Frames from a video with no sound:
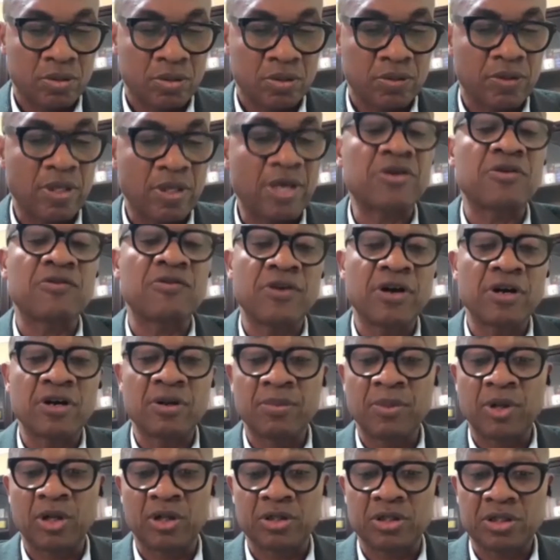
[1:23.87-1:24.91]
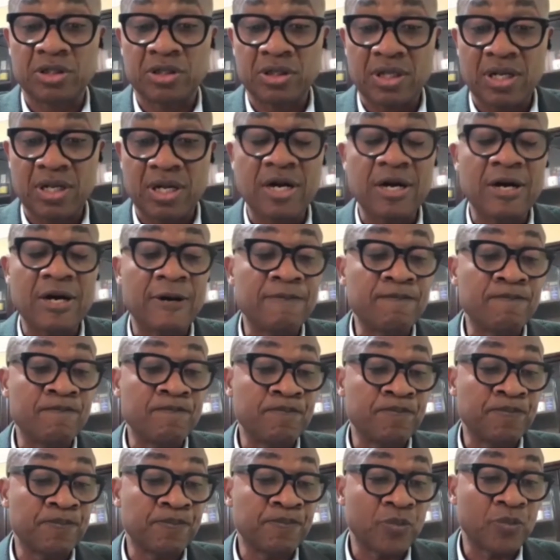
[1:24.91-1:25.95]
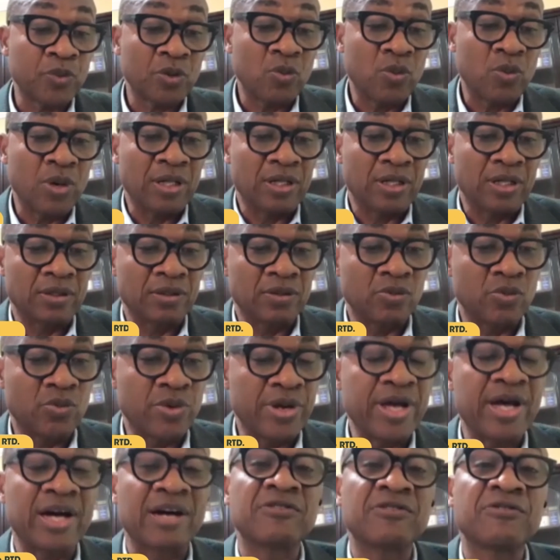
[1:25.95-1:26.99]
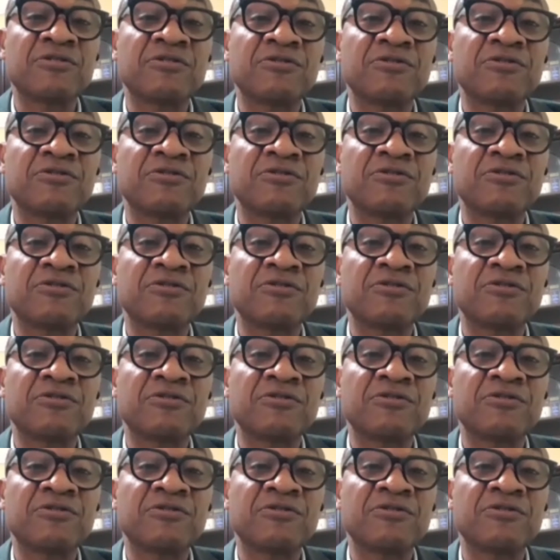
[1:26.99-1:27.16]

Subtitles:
Thank you very much. Well, we have